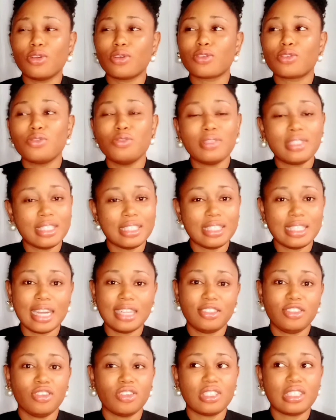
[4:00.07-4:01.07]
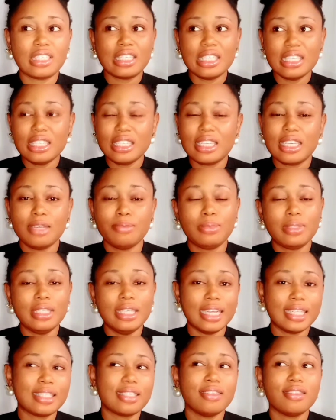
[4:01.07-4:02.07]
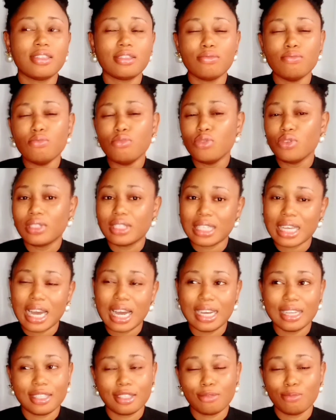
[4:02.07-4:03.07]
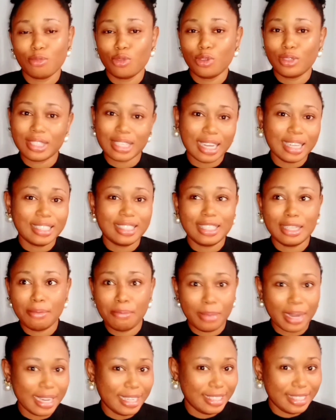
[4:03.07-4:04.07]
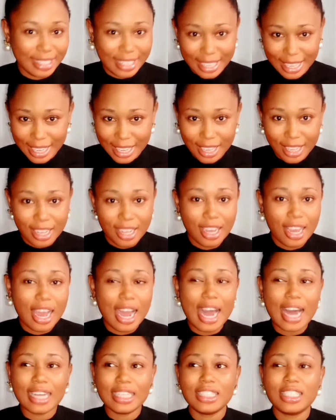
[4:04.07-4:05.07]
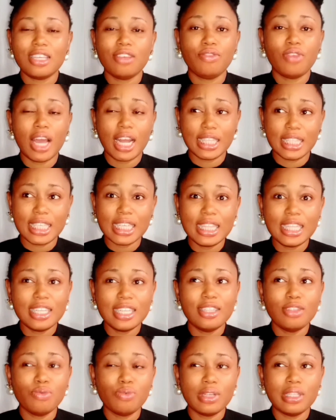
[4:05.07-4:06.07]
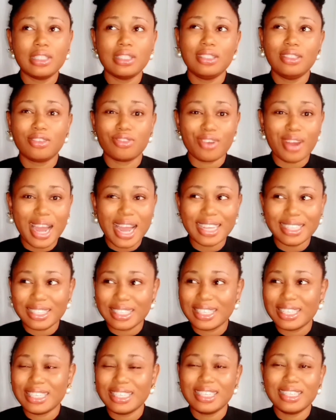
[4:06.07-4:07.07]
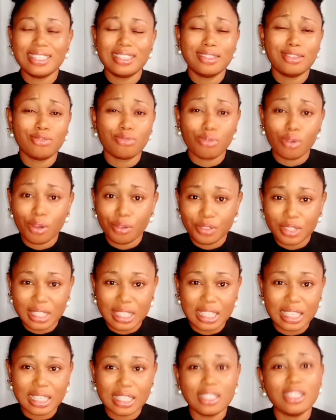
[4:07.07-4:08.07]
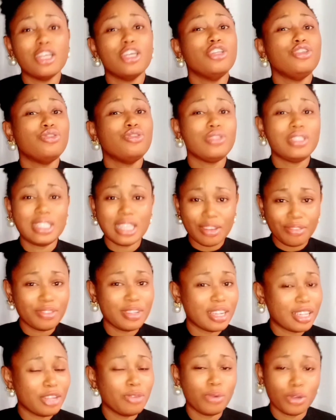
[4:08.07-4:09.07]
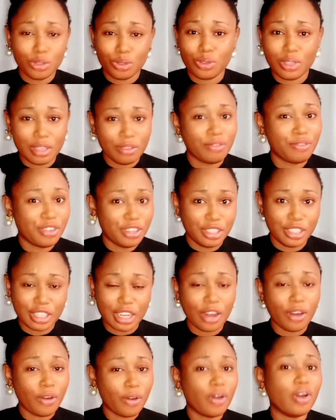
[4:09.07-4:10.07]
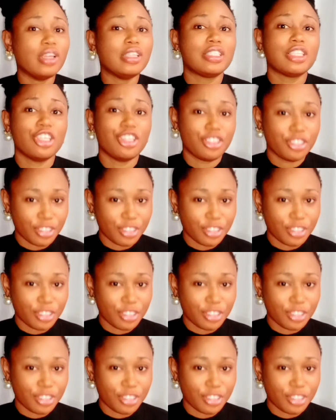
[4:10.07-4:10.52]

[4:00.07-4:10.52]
just notice that your skin keeps getting smoother and smoother day by day. And if you are dealing with dry skin, rough skin, you definitely want to give facial oils a